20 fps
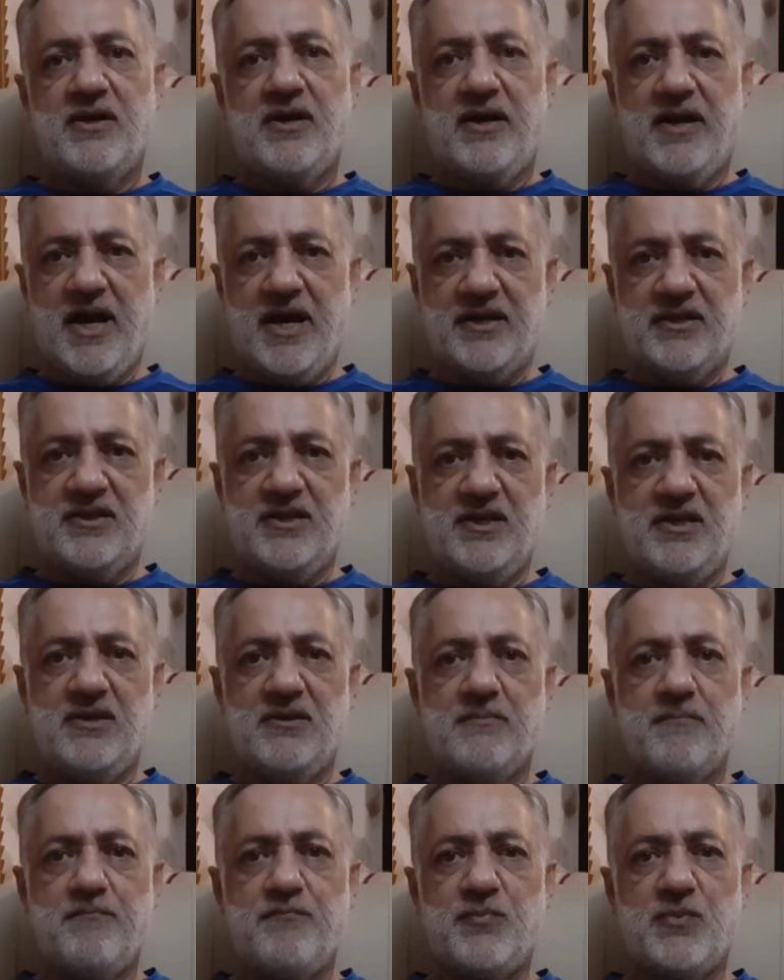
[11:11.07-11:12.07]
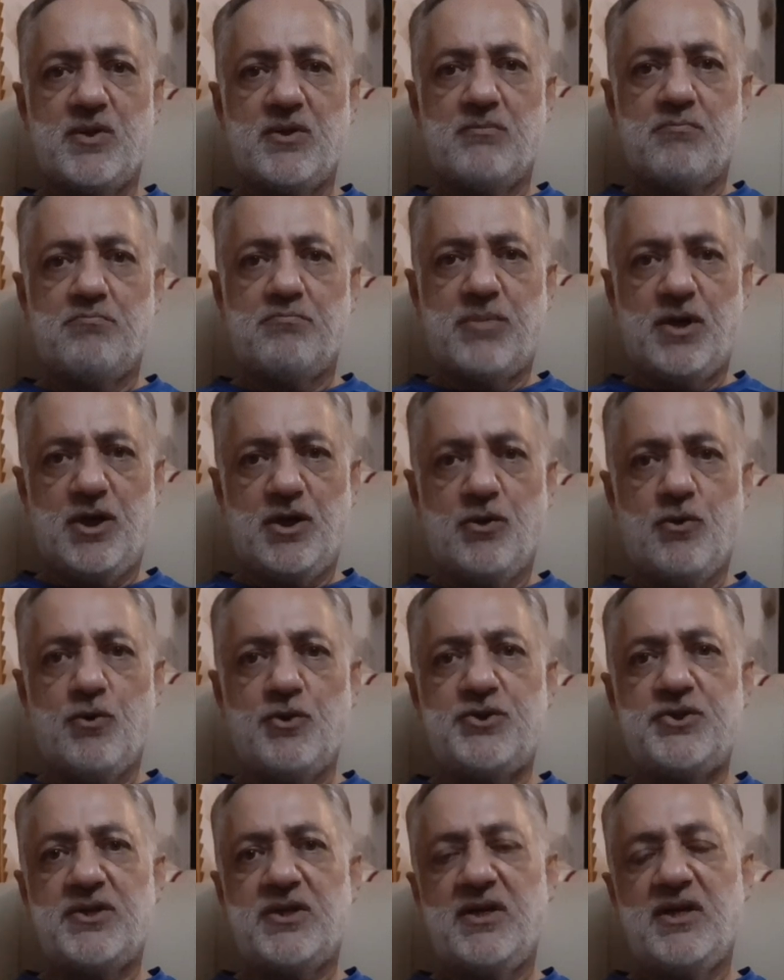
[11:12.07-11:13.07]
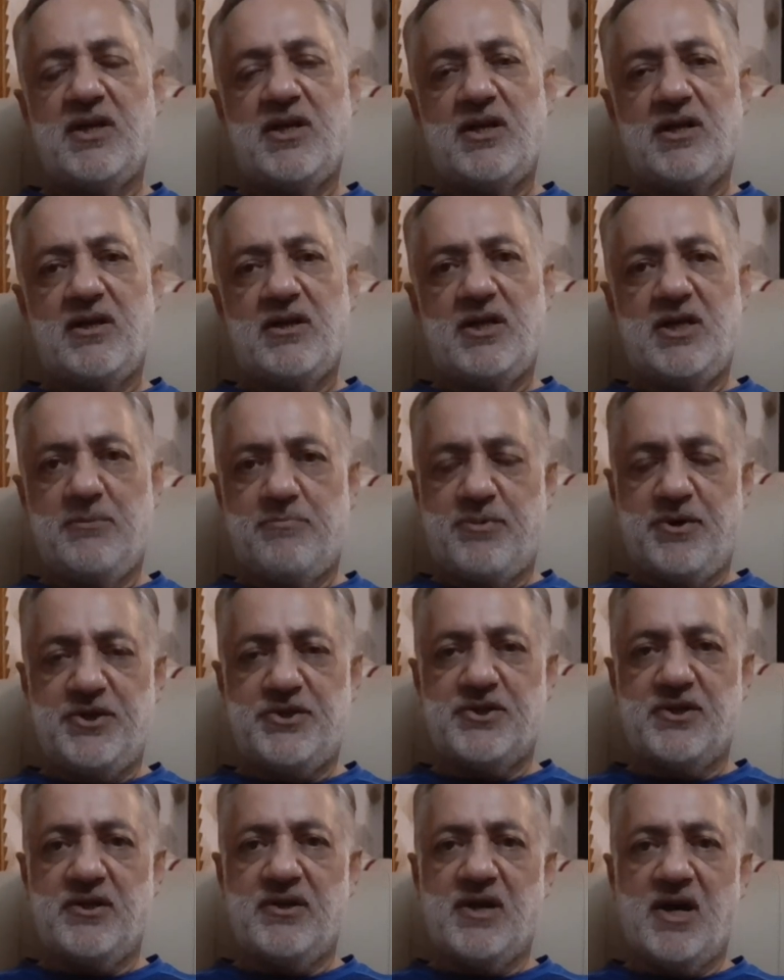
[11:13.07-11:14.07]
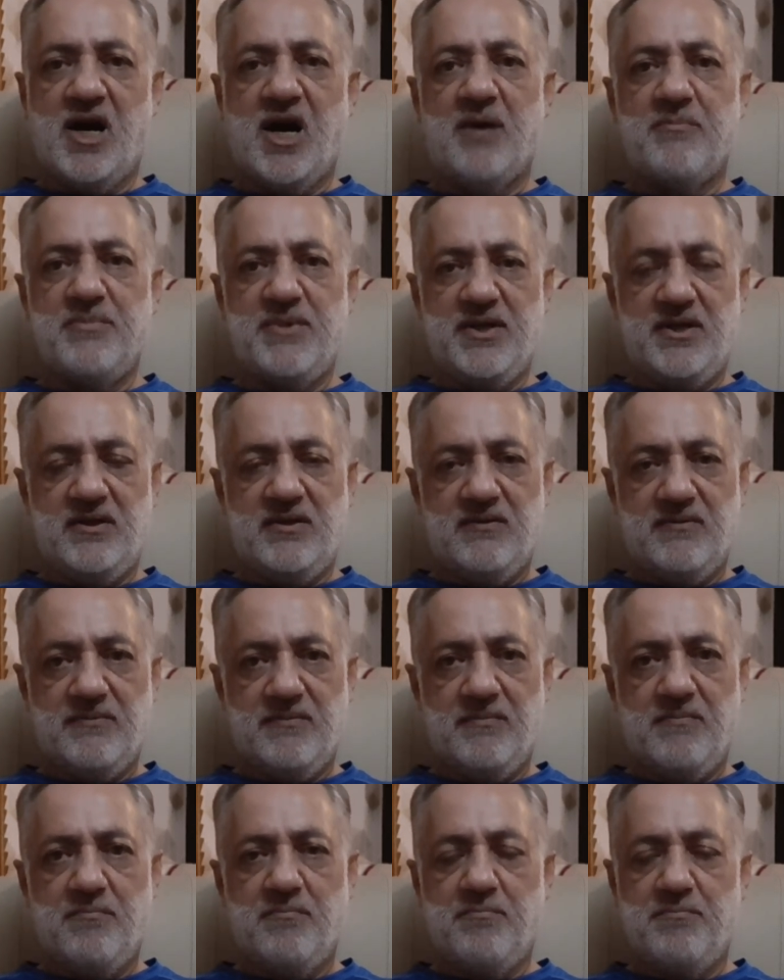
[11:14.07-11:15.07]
like the Baloch Liberation Army